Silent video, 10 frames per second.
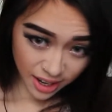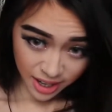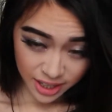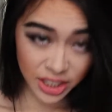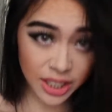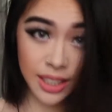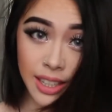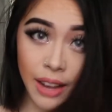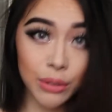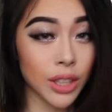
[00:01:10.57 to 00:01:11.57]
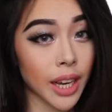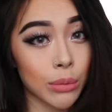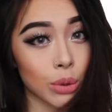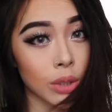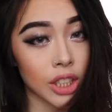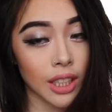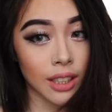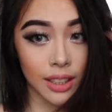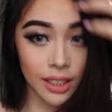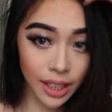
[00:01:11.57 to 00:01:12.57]
I just didn't have time to wash it
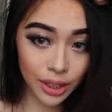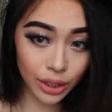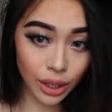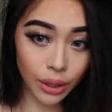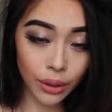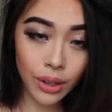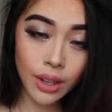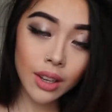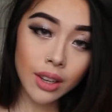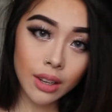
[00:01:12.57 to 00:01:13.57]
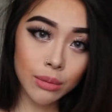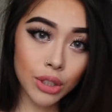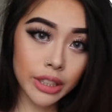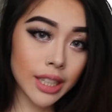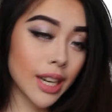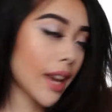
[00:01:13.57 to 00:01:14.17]
last night, so I'm just gonna